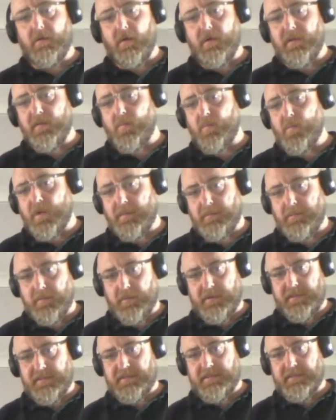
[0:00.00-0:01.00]
longer than
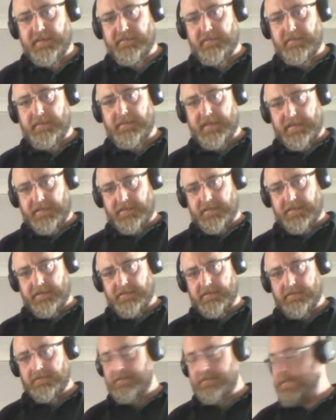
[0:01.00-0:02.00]
1.7
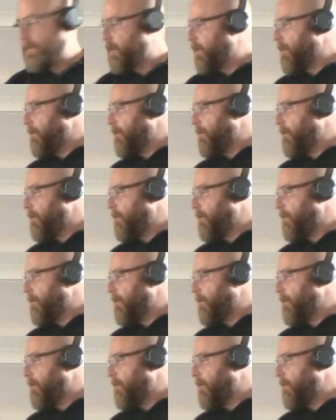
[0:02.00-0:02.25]
meters.